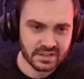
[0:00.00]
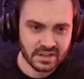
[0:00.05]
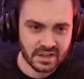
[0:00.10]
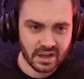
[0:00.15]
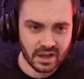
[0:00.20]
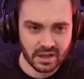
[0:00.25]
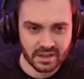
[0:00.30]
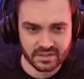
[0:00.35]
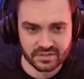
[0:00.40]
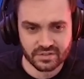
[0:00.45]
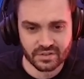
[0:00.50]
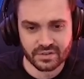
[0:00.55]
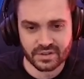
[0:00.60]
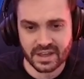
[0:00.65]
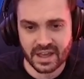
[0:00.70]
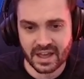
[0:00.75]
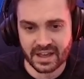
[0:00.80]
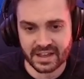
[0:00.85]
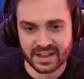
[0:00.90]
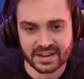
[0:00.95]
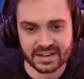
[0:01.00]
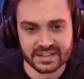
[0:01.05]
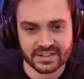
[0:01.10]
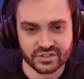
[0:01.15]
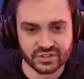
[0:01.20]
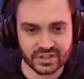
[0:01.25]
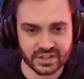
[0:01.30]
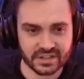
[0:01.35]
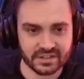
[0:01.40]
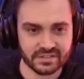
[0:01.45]
uh, so yeah, again,
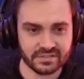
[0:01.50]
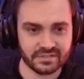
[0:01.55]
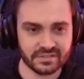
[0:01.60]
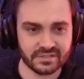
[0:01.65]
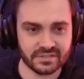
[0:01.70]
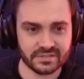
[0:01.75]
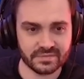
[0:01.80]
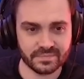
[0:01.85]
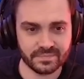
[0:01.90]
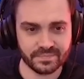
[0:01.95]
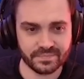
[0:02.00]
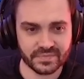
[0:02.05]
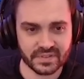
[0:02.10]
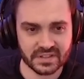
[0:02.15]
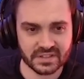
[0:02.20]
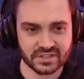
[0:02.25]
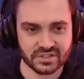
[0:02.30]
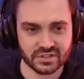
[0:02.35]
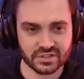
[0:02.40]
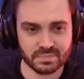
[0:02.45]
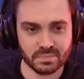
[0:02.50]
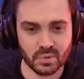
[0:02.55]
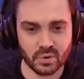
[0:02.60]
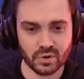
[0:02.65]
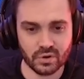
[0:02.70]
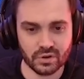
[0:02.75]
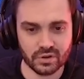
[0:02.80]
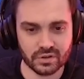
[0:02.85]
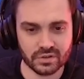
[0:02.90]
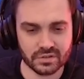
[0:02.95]
leashing is just
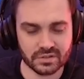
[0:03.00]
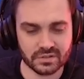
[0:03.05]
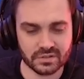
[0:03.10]
more